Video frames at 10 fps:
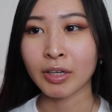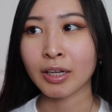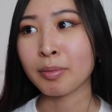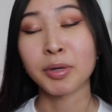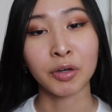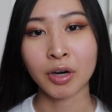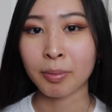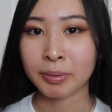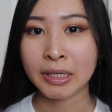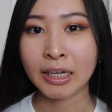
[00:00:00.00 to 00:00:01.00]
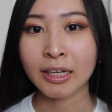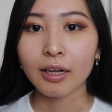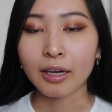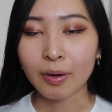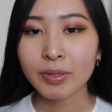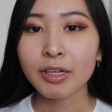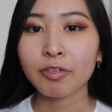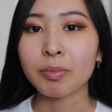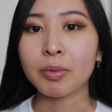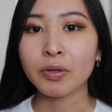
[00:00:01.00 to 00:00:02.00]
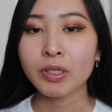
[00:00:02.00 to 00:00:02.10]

a bigger company and I would say for most